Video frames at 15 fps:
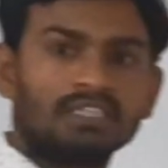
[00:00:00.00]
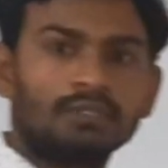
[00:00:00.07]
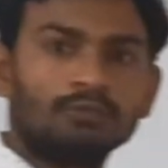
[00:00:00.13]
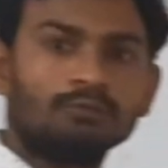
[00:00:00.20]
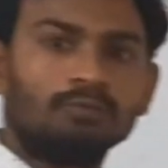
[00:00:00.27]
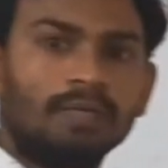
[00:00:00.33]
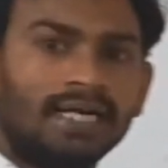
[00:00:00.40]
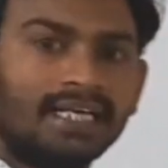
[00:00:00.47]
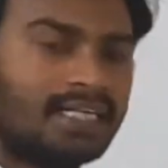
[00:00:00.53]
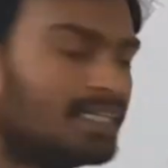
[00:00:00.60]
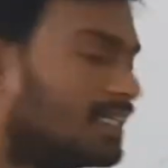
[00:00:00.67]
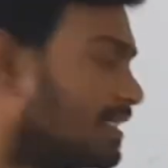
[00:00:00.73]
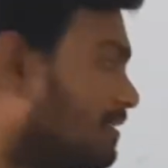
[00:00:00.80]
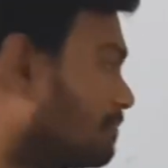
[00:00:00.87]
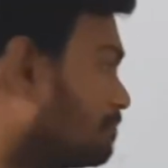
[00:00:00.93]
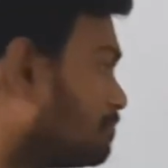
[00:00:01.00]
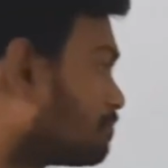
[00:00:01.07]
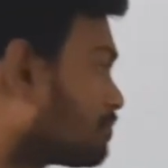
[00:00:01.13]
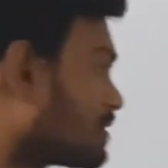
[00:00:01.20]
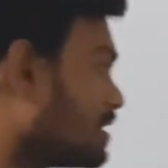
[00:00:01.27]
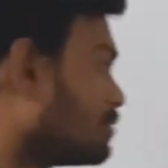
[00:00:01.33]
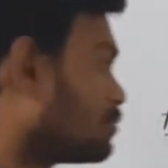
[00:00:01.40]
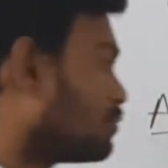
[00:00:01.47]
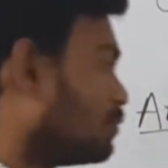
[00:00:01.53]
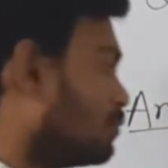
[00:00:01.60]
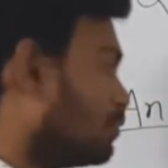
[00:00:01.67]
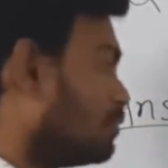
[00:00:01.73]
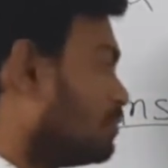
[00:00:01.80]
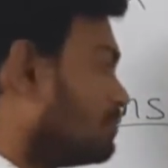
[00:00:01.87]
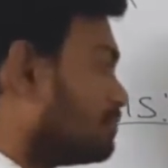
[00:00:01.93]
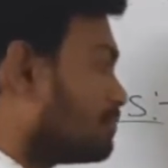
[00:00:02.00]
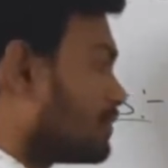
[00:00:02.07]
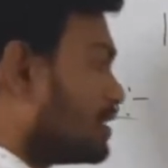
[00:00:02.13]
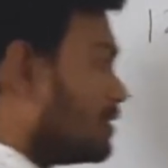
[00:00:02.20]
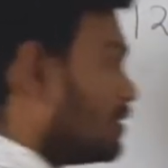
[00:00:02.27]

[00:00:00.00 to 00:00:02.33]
Q by E. So